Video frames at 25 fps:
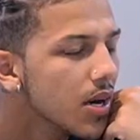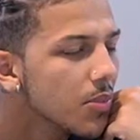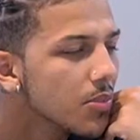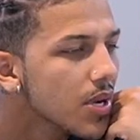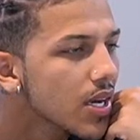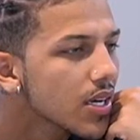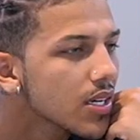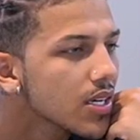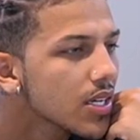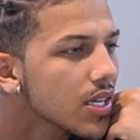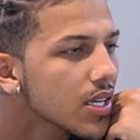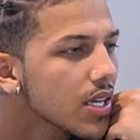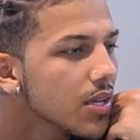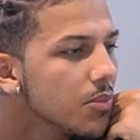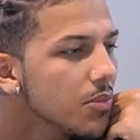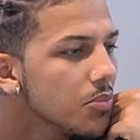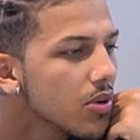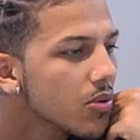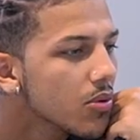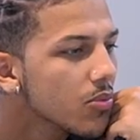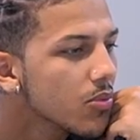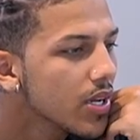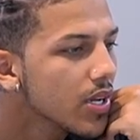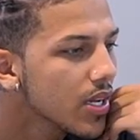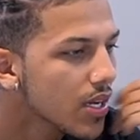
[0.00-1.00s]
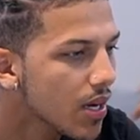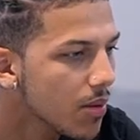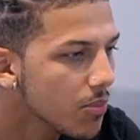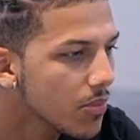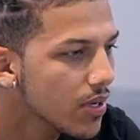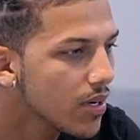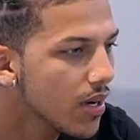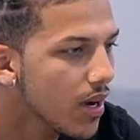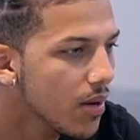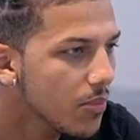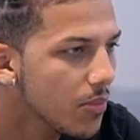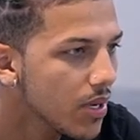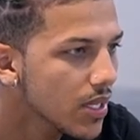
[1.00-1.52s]
I'm not going to keep your ring. I'm
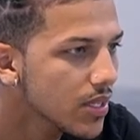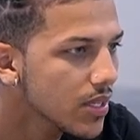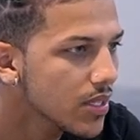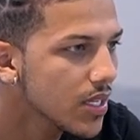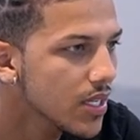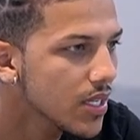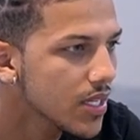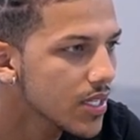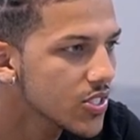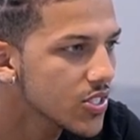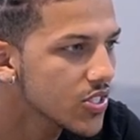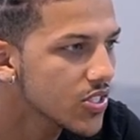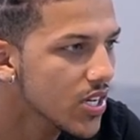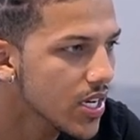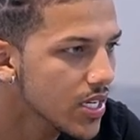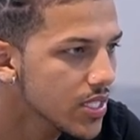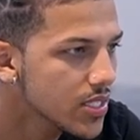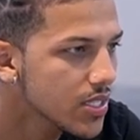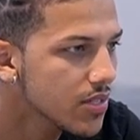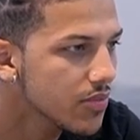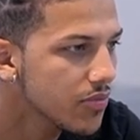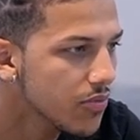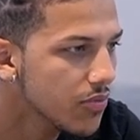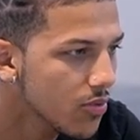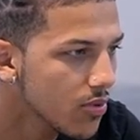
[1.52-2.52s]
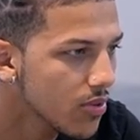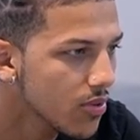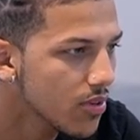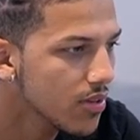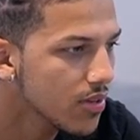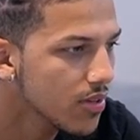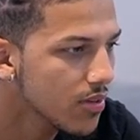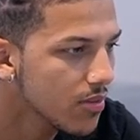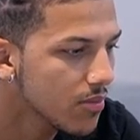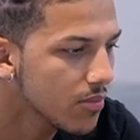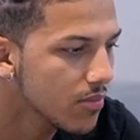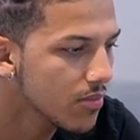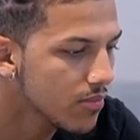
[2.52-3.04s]
about to exchange it
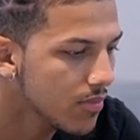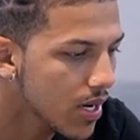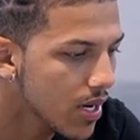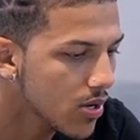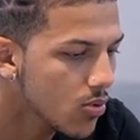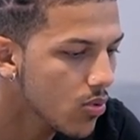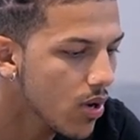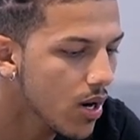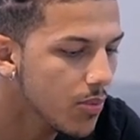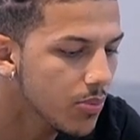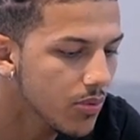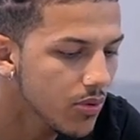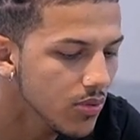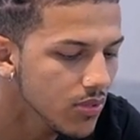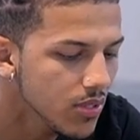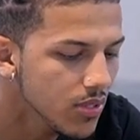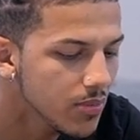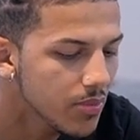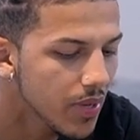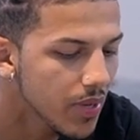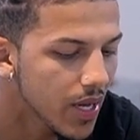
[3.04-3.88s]
for my guapola